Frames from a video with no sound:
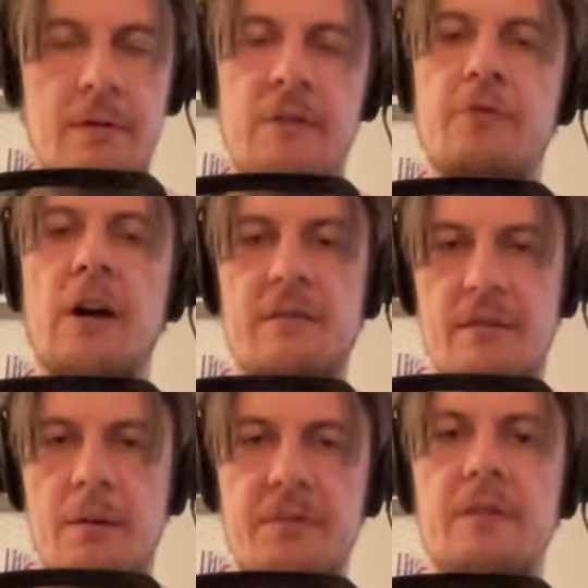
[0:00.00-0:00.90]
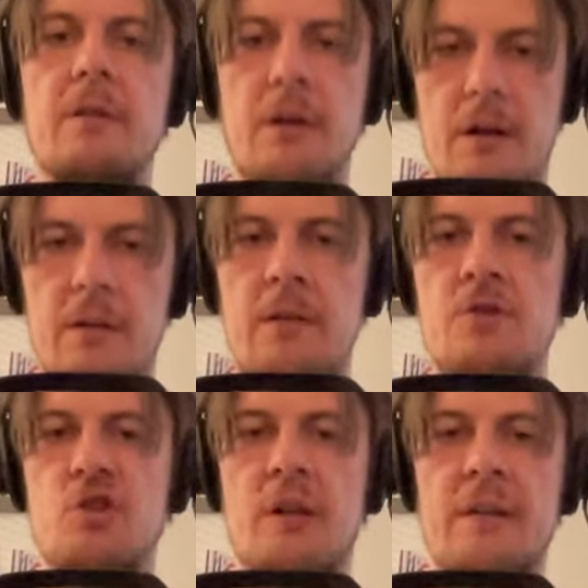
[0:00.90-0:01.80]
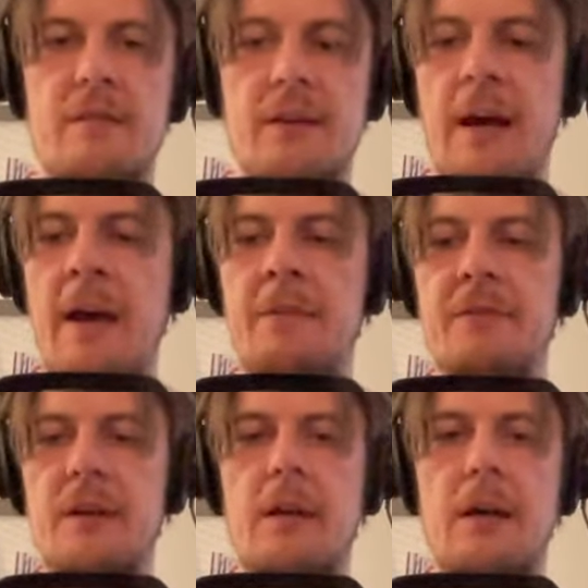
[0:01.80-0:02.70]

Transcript: define something initialize it and